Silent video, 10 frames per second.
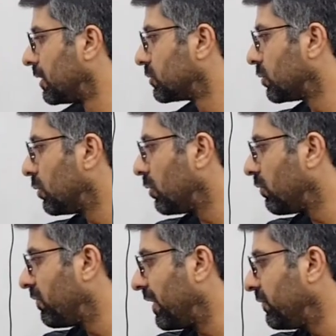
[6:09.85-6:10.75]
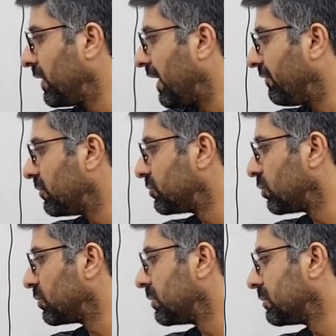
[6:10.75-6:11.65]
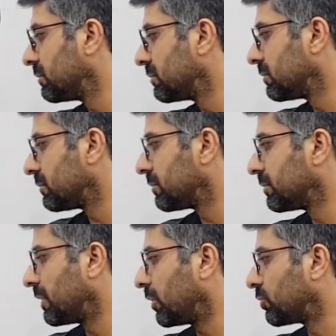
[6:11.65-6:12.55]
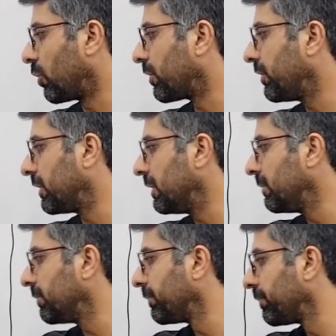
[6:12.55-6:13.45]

So when we have to show authority,